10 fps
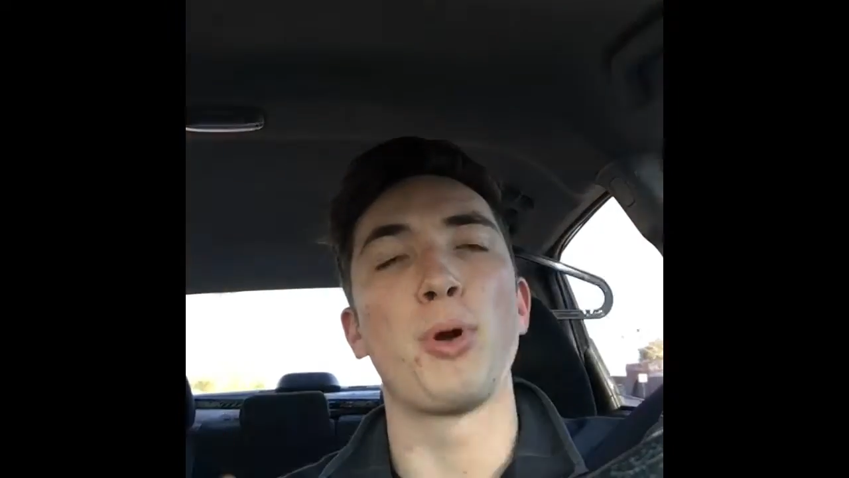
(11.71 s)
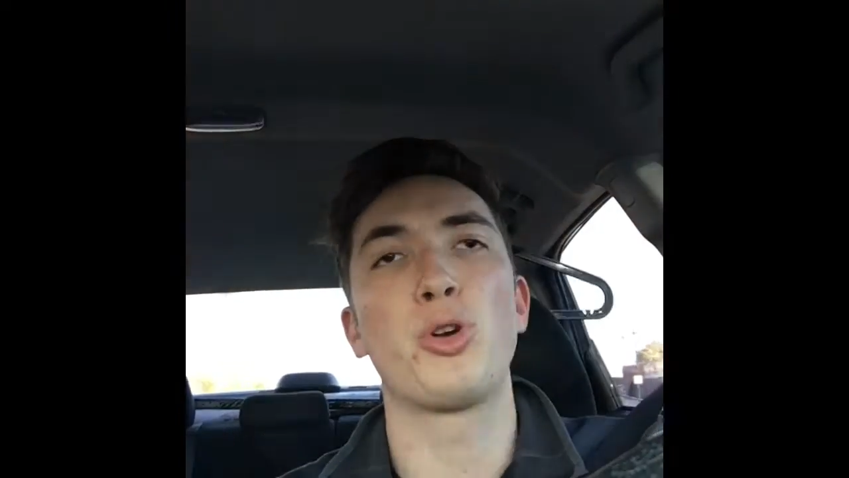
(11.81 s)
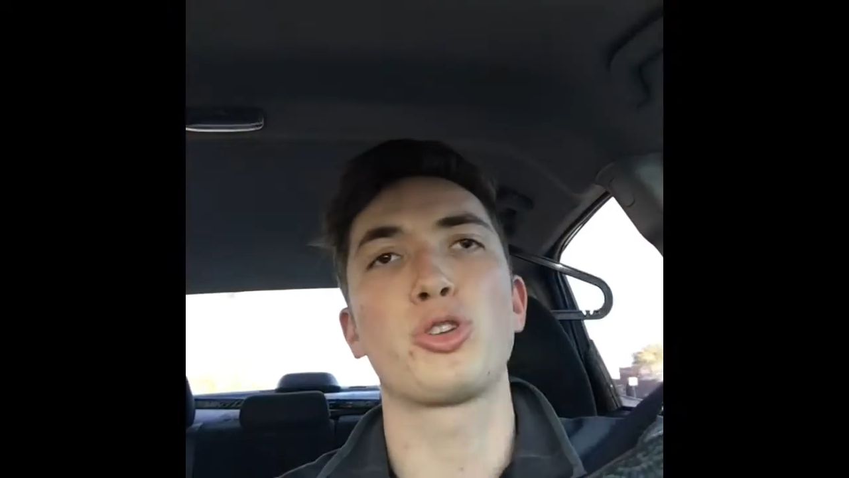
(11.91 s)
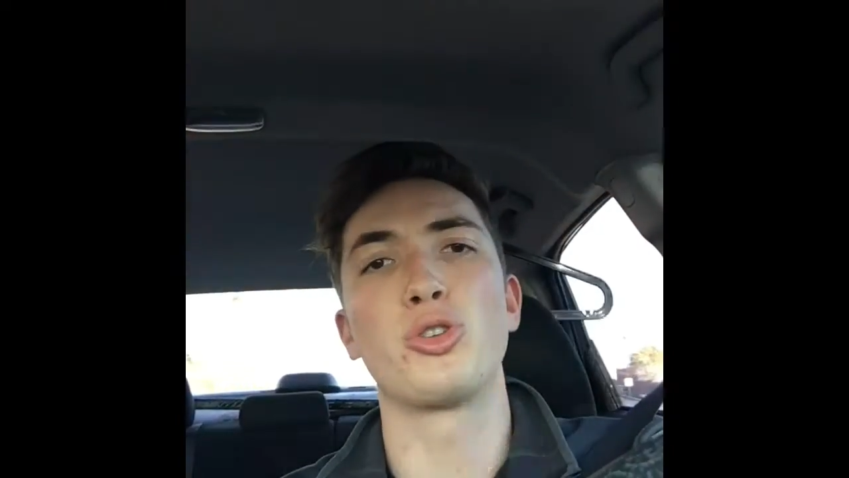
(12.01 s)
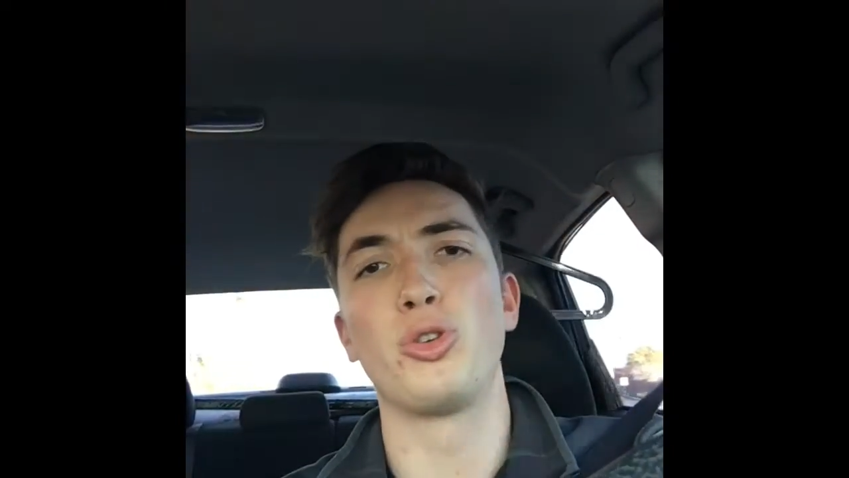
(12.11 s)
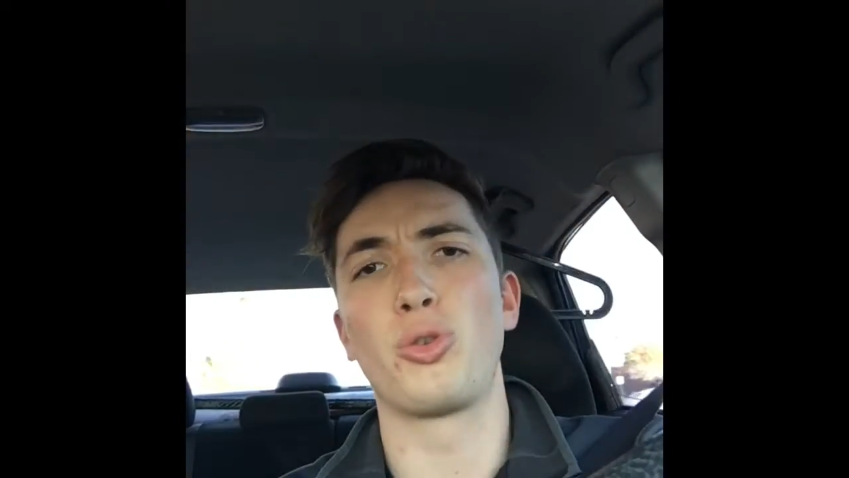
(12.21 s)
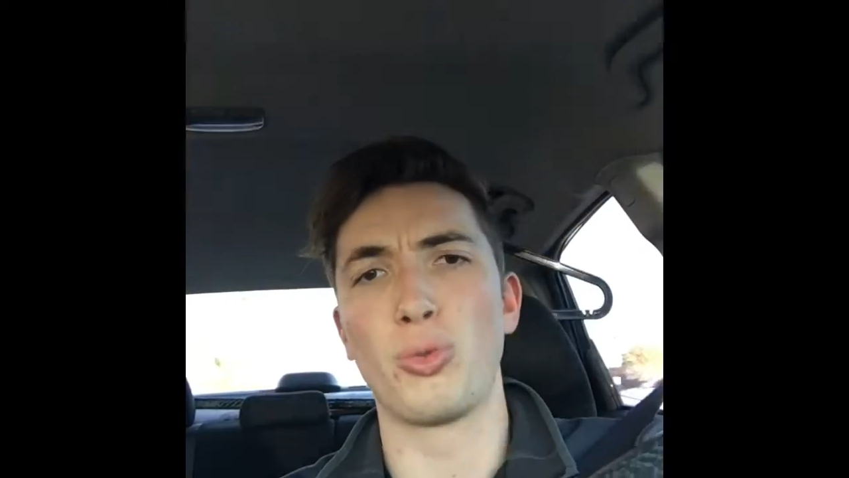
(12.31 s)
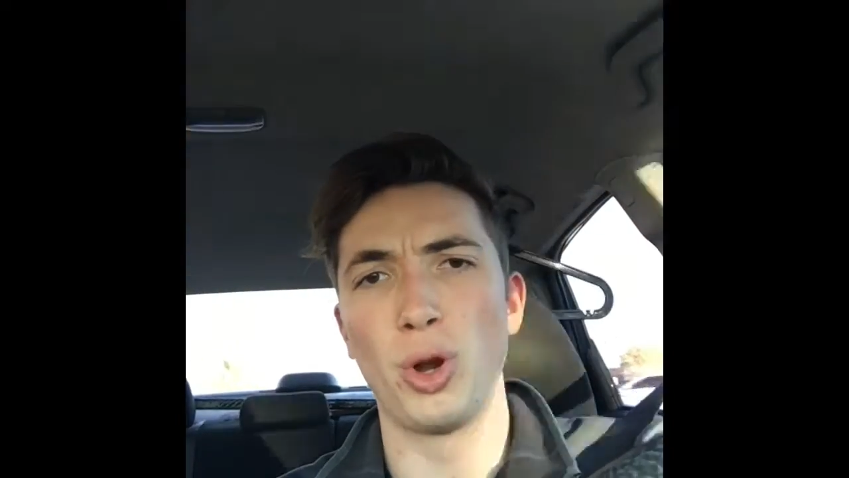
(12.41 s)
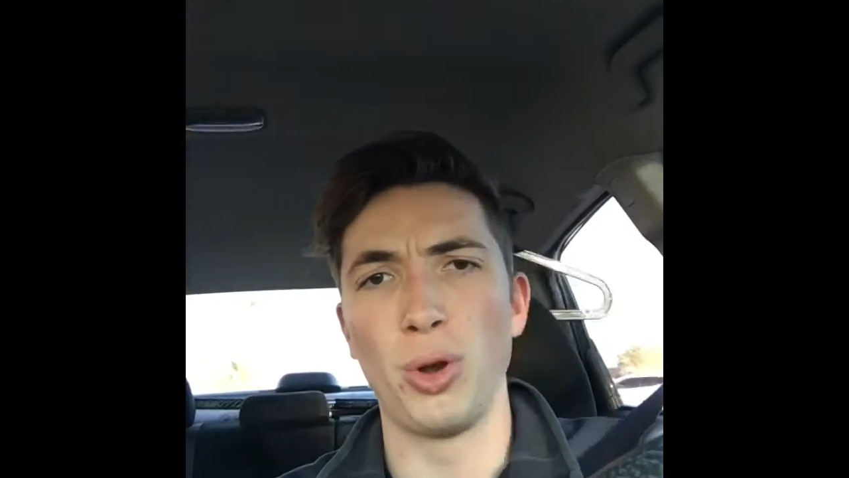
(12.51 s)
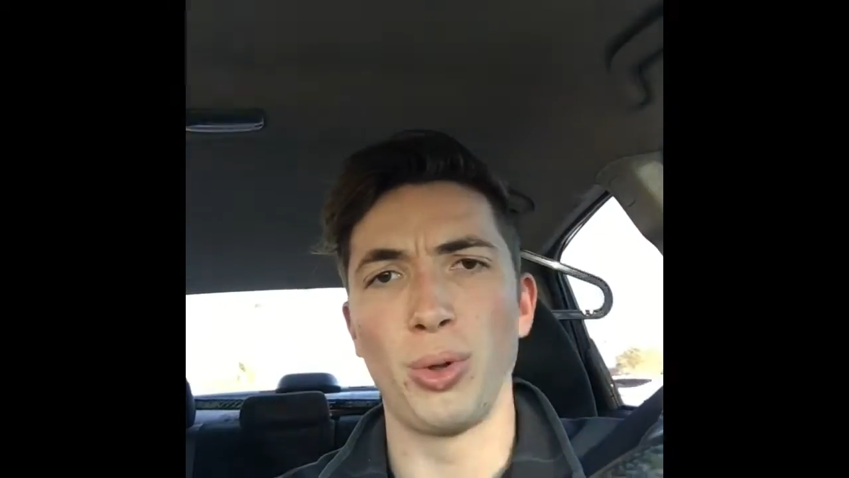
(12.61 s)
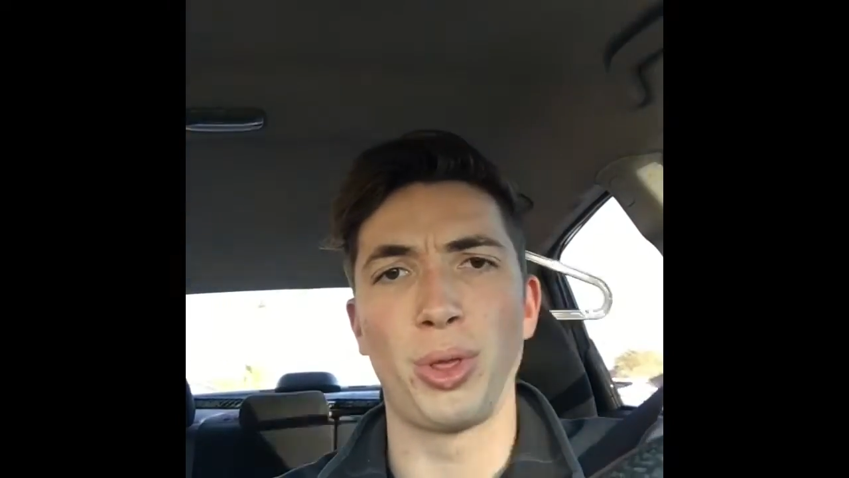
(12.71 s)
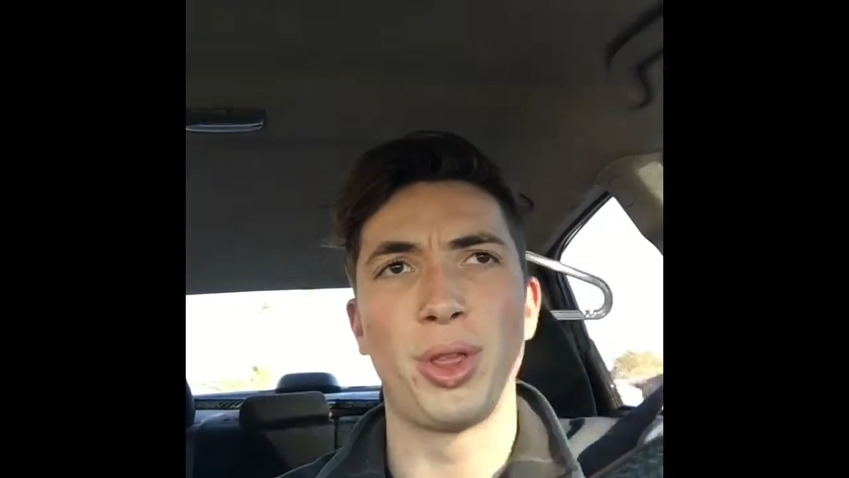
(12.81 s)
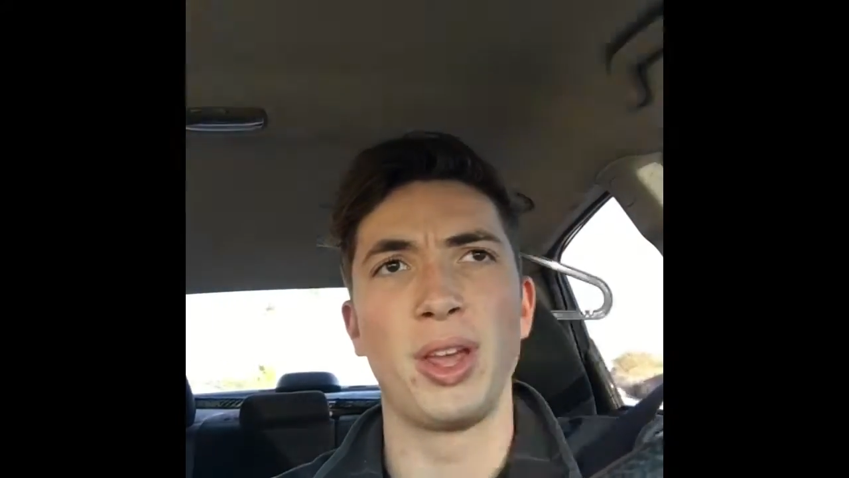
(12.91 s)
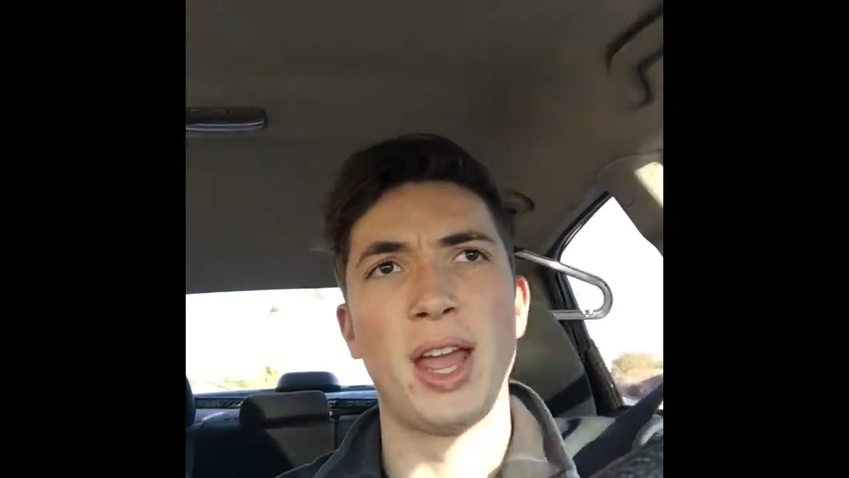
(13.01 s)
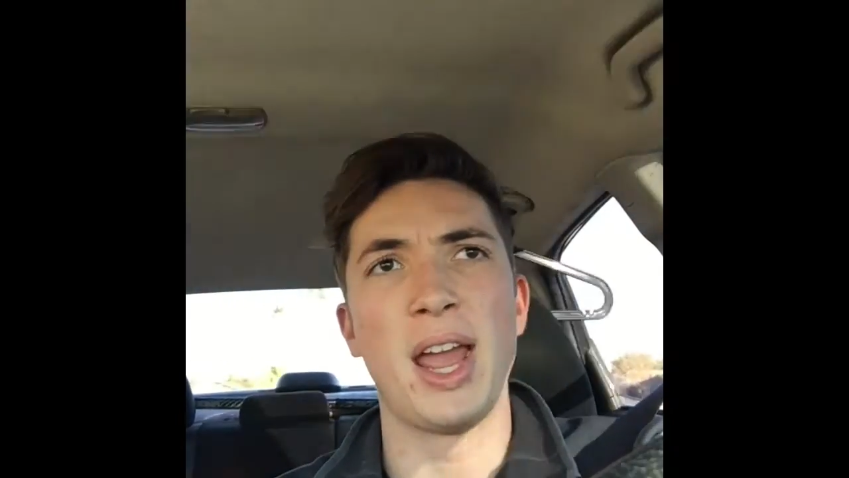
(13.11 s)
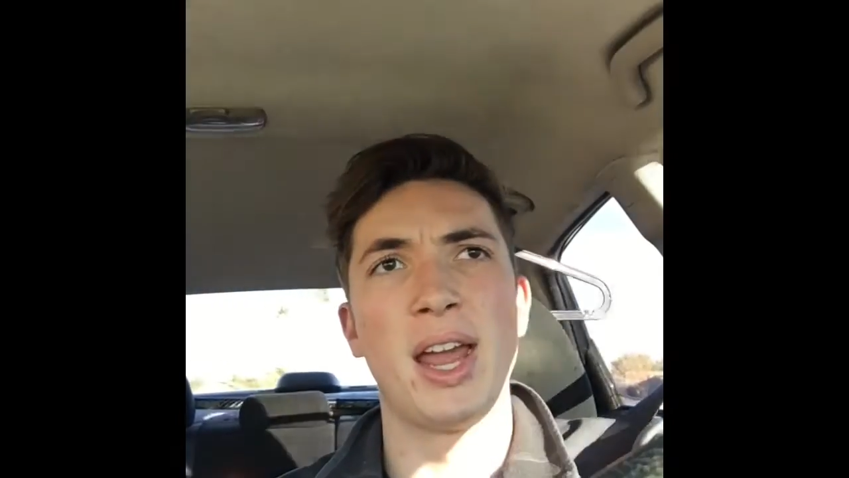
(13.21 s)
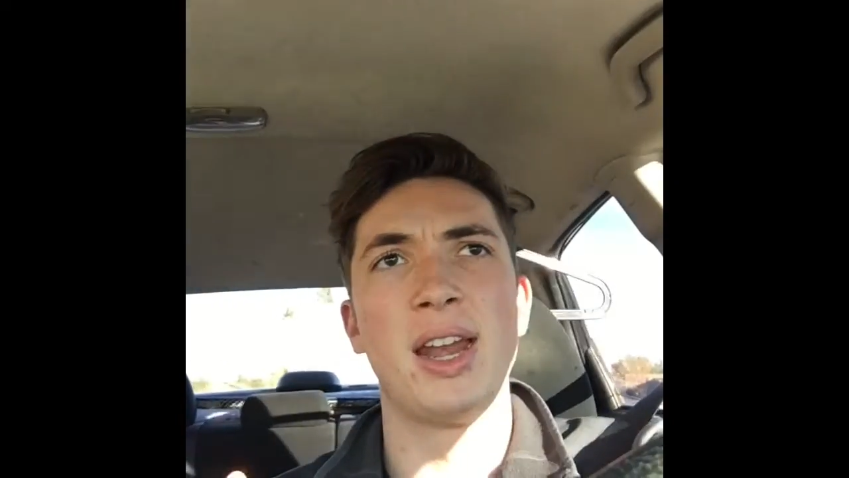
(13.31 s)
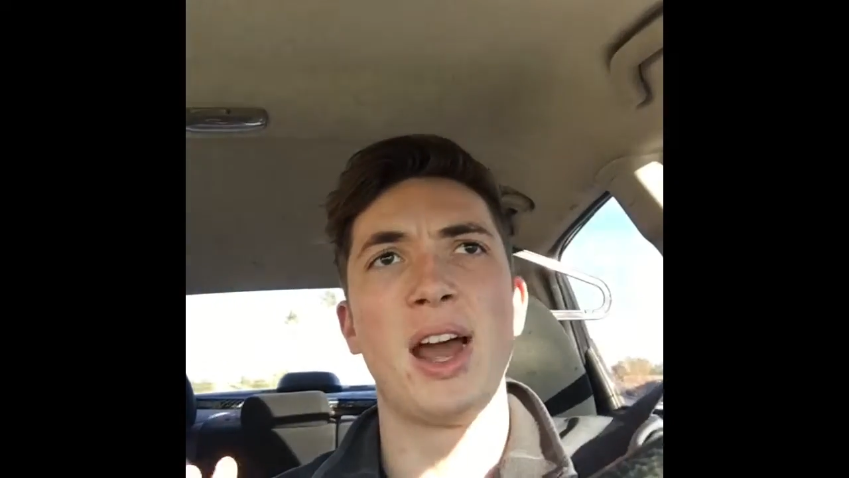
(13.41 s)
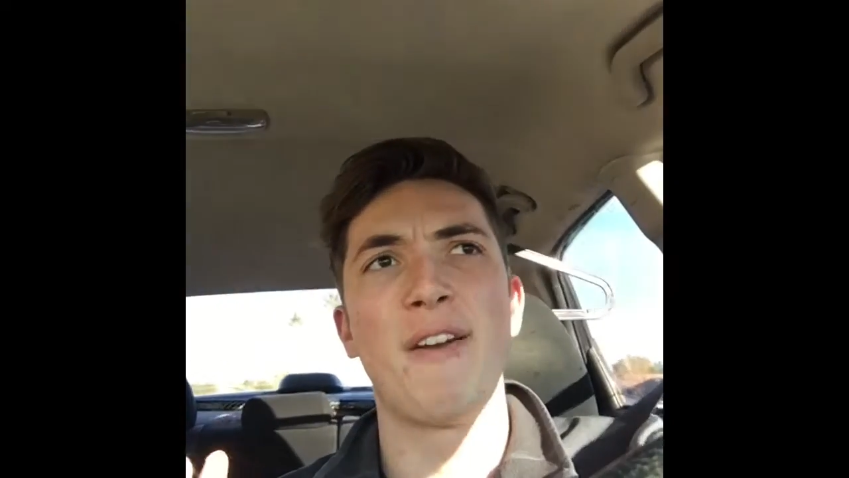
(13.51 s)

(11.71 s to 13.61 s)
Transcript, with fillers: personal growth and